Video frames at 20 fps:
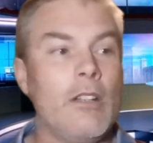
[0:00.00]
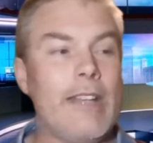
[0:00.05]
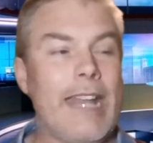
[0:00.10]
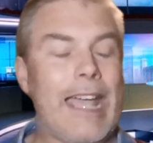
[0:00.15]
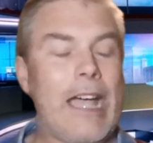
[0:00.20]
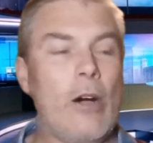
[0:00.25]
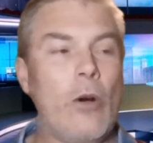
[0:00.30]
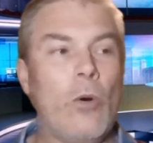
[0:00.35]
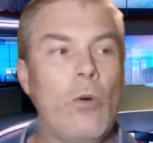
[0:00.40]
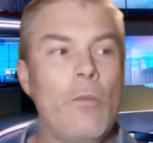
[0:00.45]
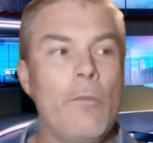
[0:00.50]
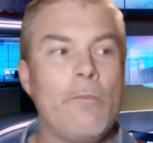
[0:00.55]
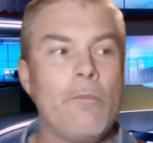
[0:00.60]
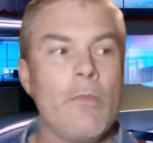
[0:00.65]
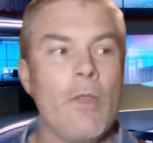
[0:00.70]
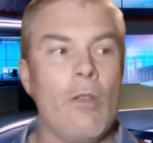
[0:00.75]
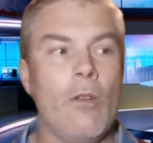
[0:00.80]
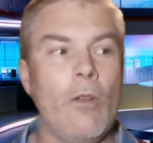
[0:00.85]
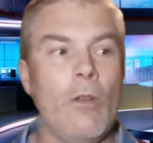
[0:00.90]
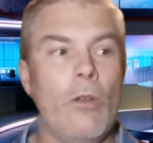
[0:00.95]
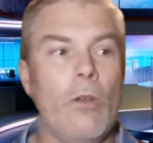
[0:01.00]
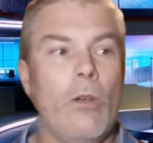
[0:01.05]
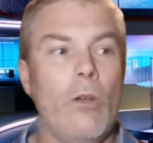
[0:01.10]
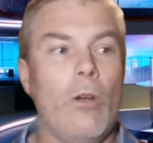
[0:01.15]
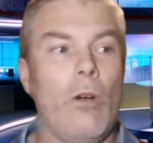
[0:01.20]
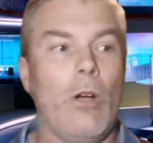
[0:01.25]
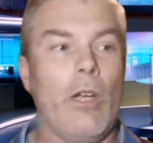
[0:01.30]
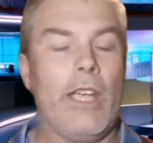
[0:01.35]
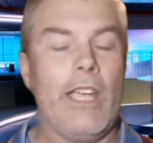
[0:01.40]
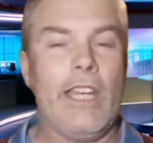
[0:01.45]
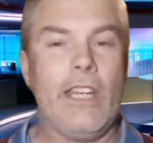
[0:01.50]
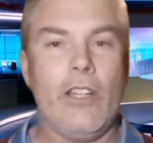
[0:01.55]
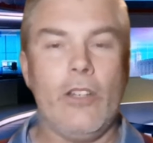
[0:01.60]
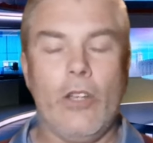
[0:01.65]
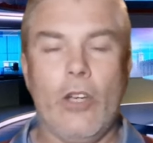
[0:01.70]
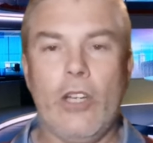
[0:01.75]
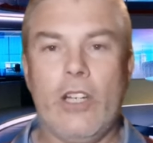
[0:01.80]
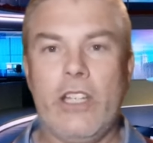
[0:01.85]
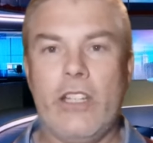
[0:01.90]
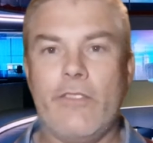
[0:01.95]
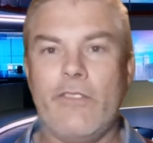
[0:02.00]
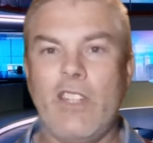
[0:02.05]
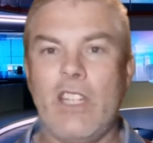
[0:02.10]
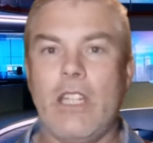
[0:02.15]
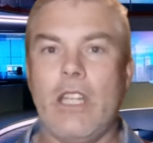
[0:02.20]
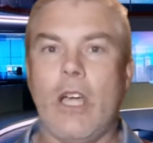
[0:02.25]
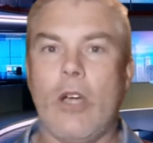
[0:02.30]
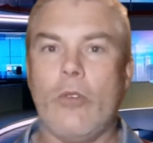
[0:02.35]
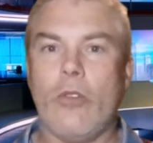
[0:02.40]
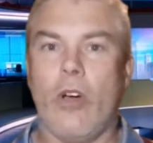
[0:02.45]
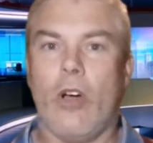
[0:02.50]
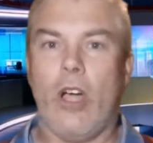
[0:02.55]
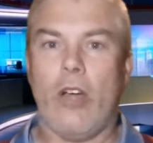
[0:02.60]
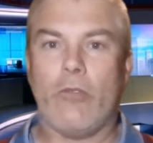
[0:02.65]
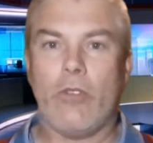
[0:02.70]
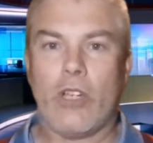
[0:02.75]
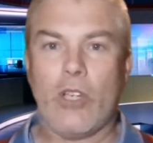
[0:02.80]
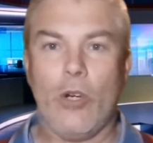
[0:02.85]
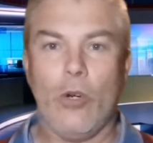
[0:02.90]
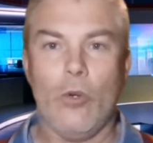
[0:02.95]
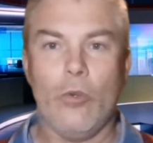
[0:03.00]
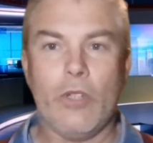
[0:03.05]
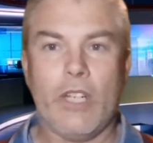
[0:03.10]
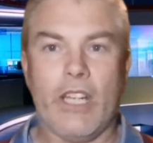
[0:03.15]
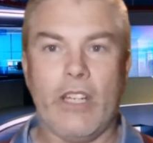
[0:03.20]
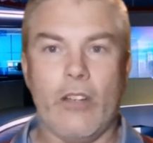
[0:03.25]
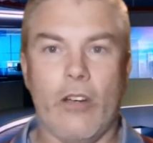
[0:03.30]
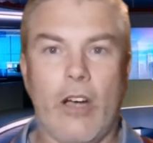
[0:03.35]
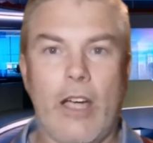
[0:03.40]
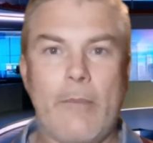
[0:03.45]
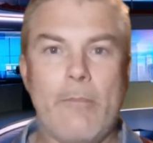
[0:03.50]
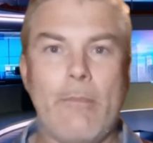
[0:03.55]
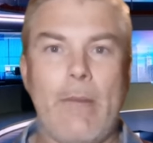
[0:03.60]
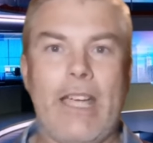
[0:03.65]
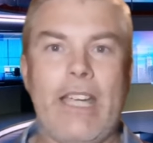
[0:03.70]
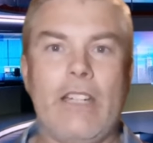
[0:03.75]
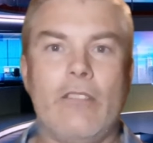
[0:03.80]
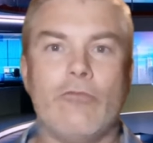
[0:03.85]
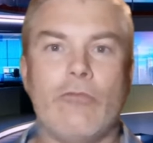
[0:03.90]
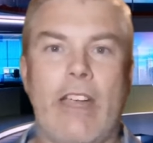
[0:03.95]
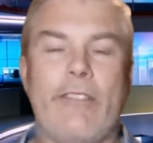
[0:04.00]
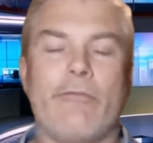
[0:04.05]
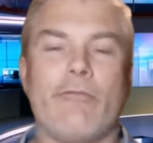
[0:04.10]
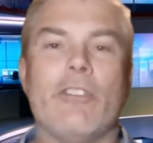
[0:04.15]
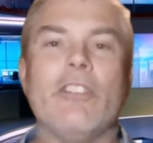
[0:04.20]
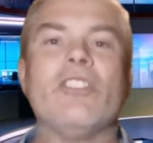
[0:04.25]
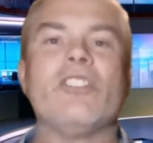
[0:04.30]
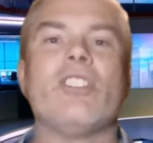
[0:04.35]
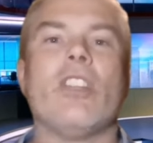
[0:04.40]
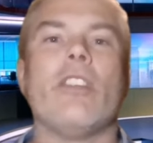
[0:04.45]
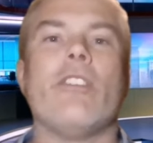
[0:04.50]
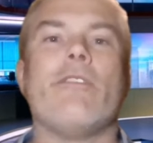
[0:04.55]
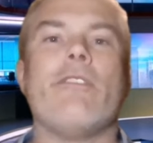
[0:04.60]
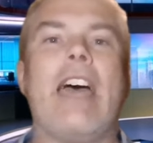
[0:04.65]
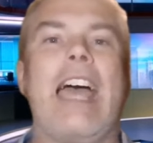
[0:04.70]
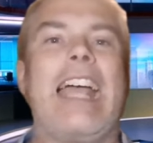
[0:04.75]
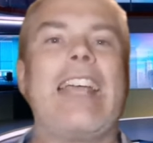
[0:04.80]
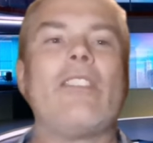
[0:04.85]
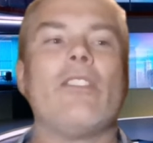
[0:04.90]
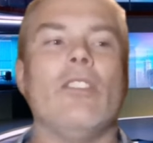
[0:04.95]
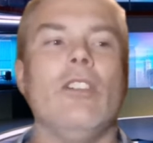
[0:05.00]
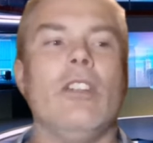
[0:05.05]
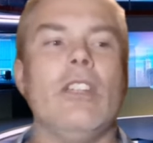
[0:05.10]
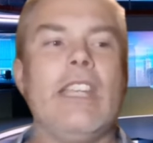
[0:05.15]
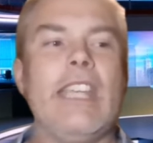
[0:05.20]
Now, in an earlier video that I recorded, I made reference to the fact that